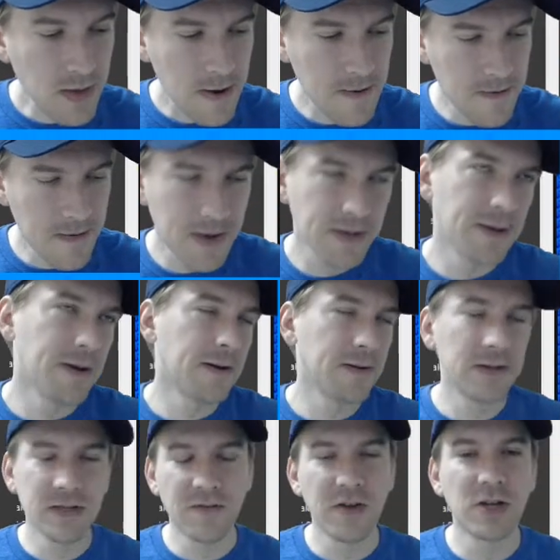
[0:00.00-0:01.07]
Well,
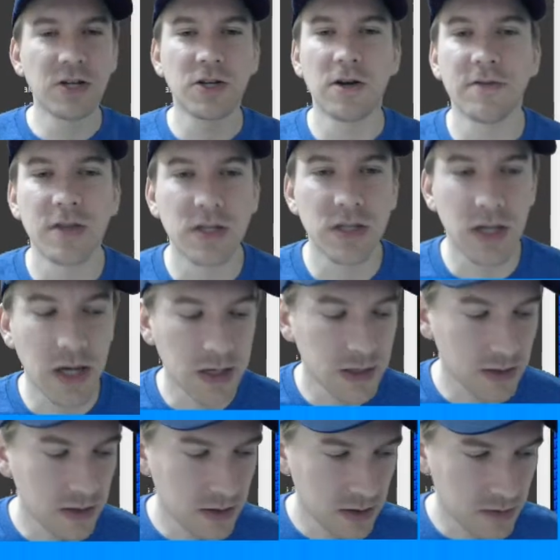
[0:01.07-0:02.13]
now let's finish off this
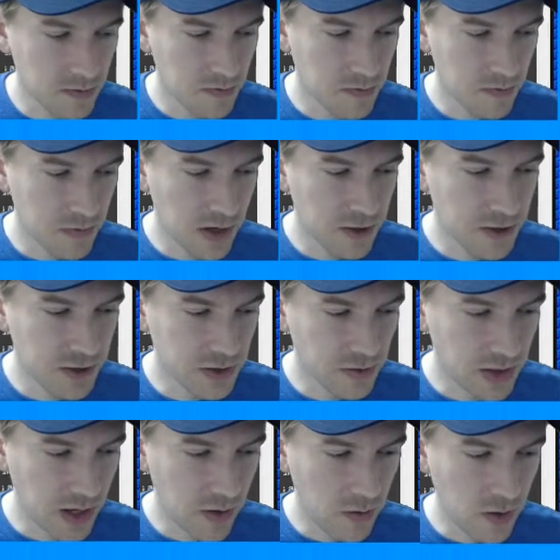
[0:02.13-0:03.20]
task. It's better to
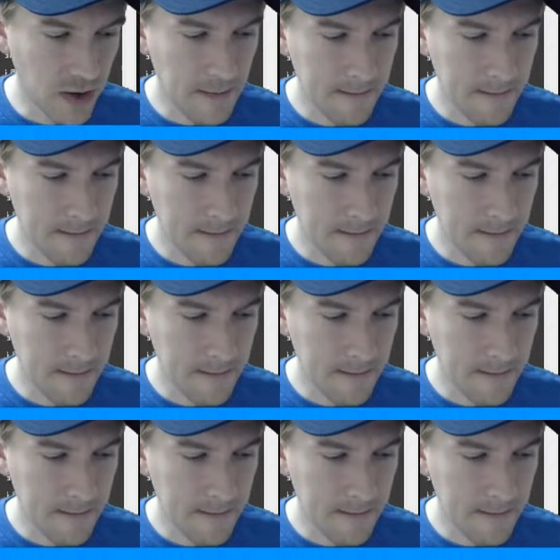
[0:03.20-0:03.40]
do it that way.